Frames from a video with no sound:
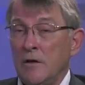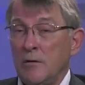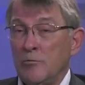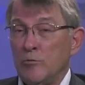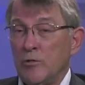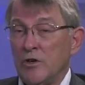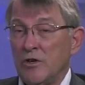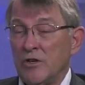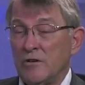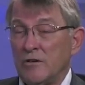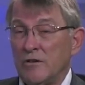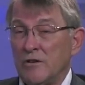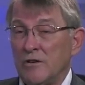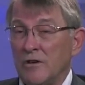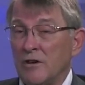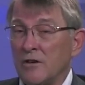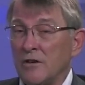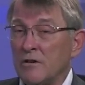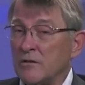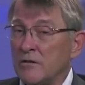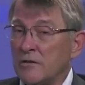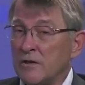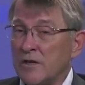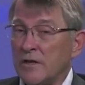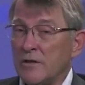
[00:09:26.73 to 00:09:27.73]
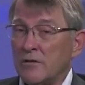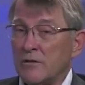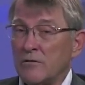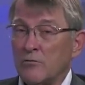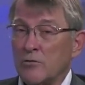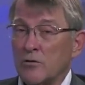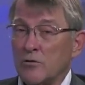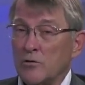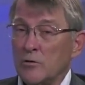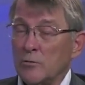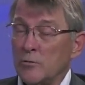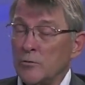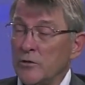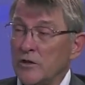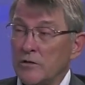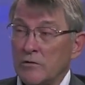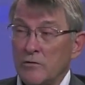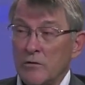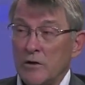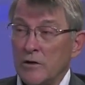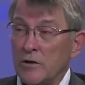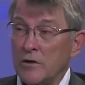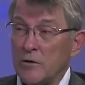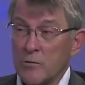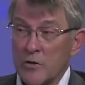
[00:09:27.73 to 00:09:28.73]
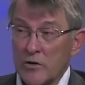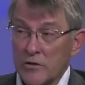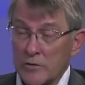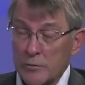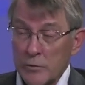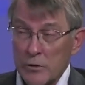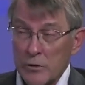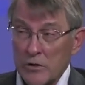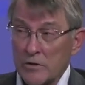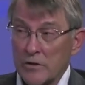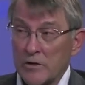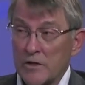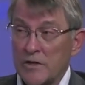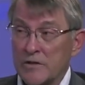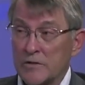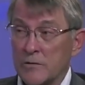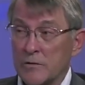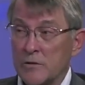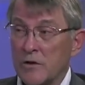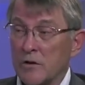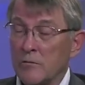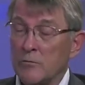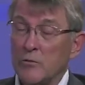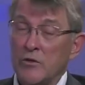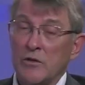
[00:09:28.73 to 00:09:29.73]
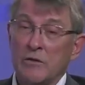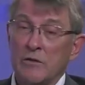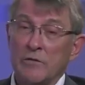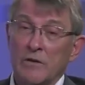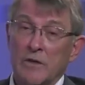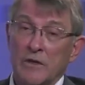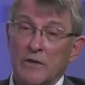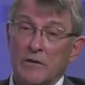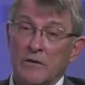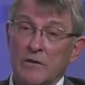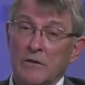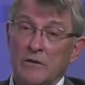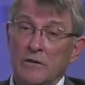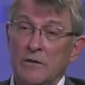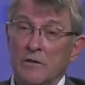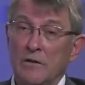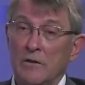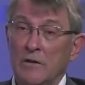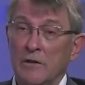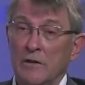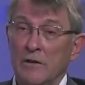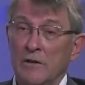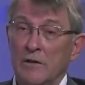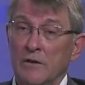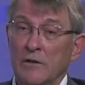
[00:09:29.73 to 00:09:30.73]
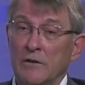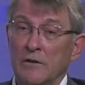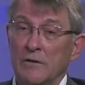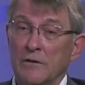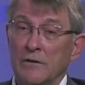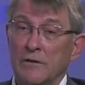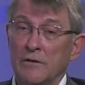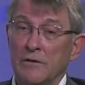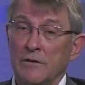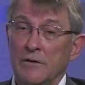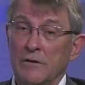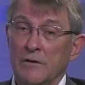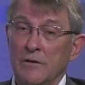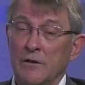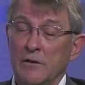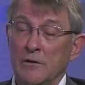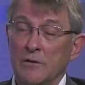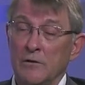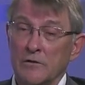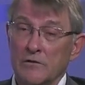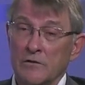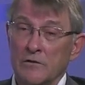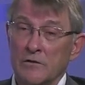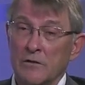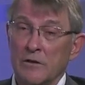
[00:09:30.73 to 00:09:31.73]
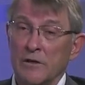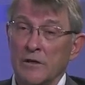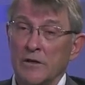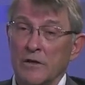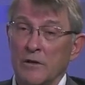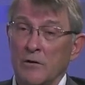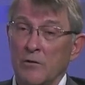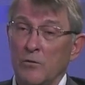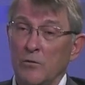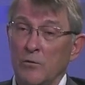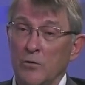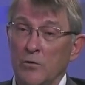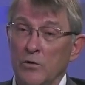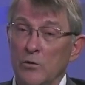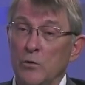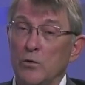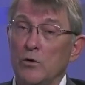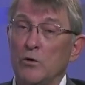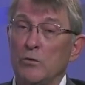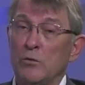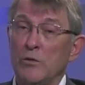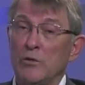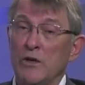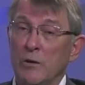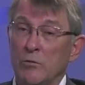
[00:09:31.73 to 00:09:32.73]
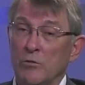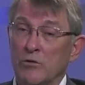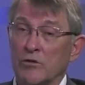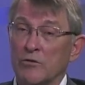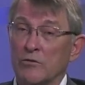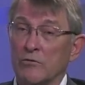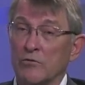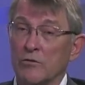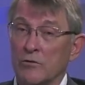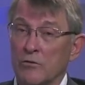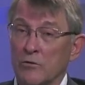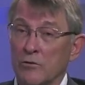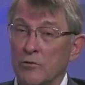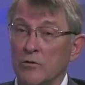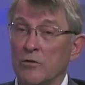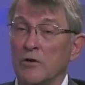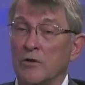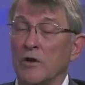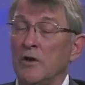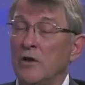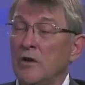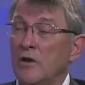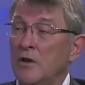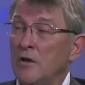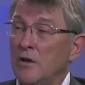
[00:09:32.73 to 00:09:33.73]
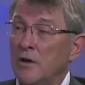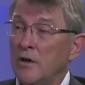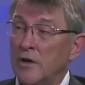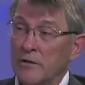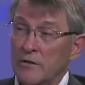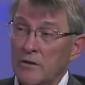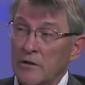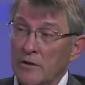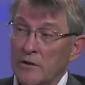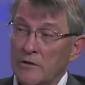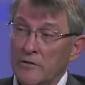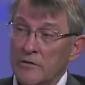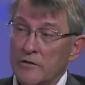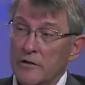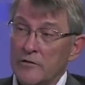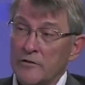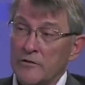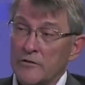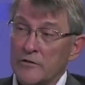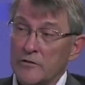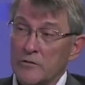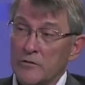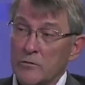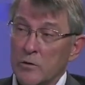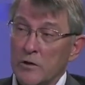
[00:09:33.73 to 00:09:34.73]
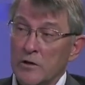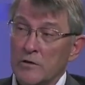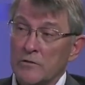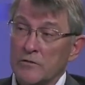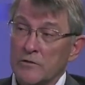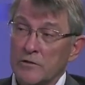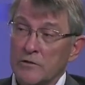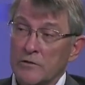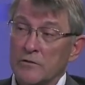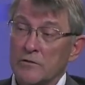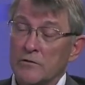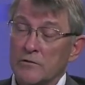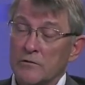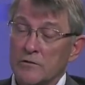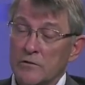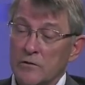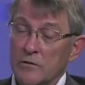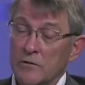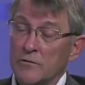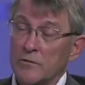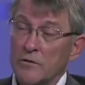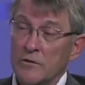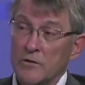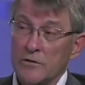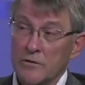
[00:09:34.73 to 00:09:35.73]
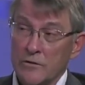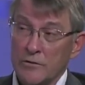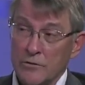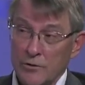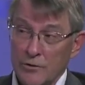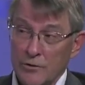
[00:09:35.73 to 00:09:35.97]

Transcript: But other than that, the recruitment at the Radium Hospital has not been affected, and it looks like we will be able to recruit at the other centers as well. So far, so good.